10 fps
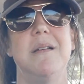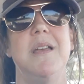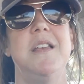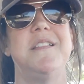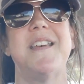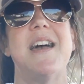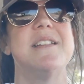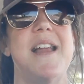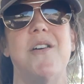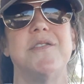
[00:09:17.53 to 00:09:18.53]

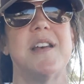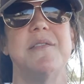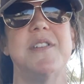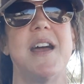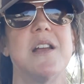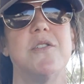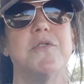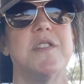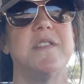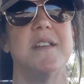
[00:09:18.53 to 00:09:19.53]
Inside and outside of
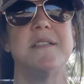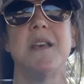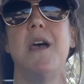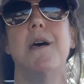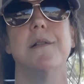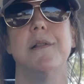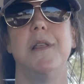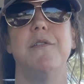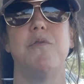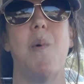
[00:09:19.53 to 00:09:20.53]
diagnoses,
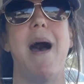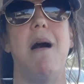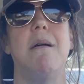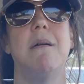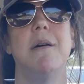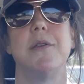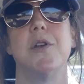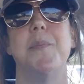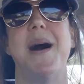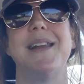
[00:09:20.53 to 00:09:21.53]
live well.
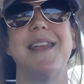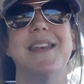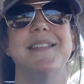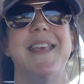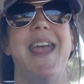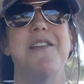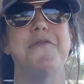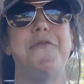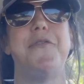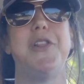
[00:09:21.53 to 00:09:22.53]
Your body is a
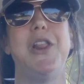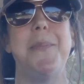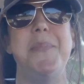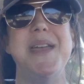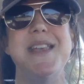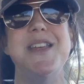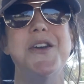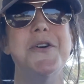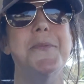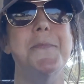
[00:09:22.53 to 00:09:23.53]

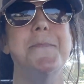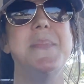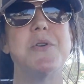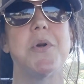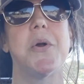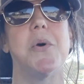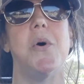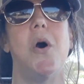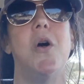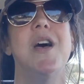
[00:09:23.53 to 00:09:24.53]
flippin'
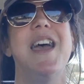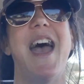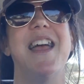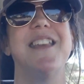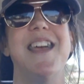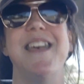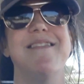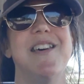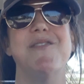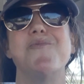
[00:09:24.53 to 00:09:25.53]
miracle,
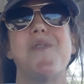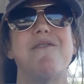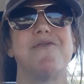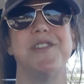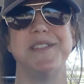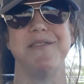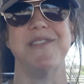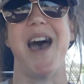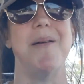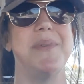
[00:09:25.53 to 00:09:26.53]
and live in reverence of
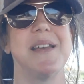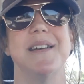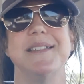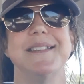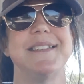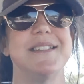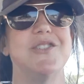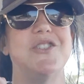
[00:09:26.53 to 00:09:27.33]
that, because it's